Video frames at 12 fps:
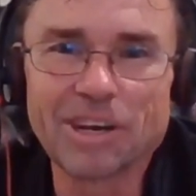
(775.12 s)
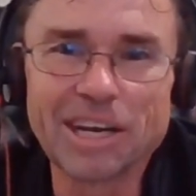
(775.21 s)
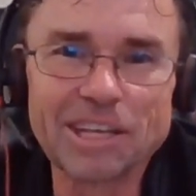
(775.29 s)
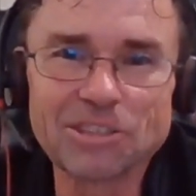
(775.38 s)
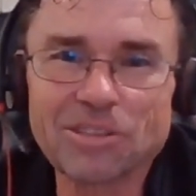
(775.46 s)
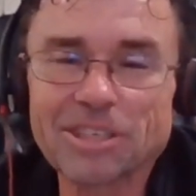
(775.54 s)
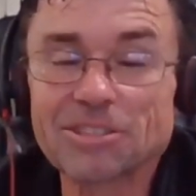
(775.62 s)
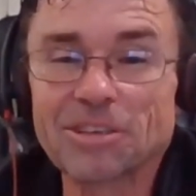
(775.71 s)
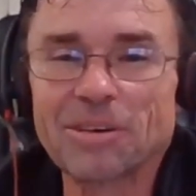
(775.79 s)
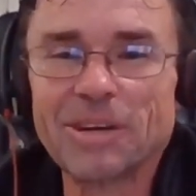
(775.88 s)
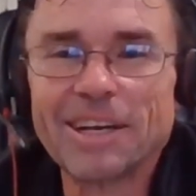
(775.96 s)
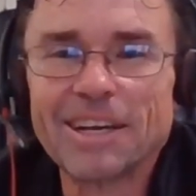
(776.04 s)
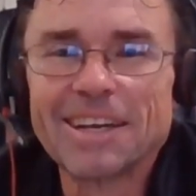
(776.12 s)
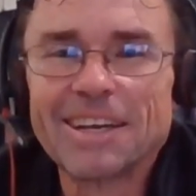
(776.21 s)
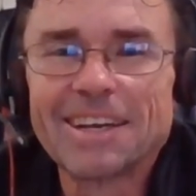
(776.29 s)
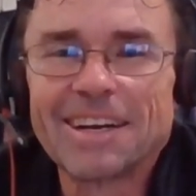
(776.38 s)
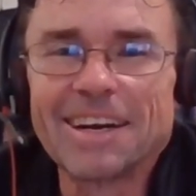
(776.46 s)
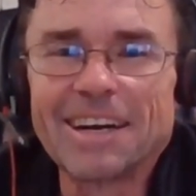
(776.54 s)
financially. So
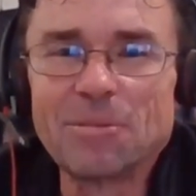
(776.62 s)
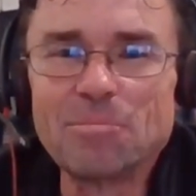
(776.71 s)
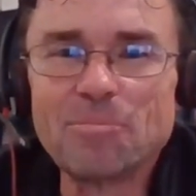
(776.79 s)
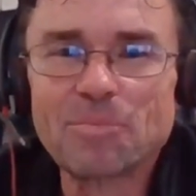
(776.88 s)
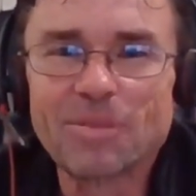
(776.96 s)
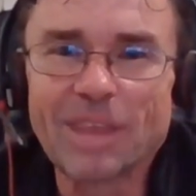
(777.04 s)
um,